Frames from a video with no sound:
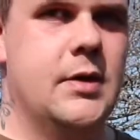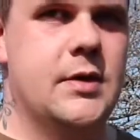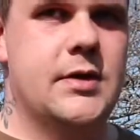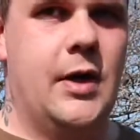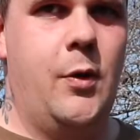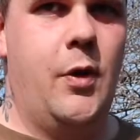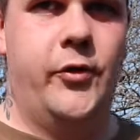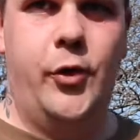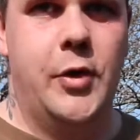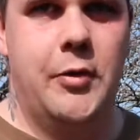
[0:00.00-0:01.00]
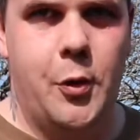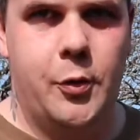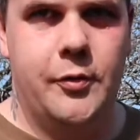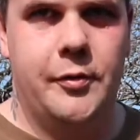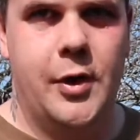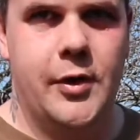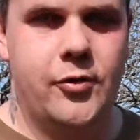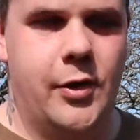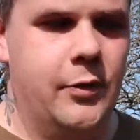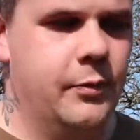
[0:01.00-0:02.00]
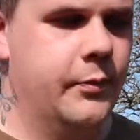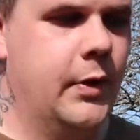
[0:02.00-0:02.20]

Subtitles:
so a 2-year-old could fly a drone.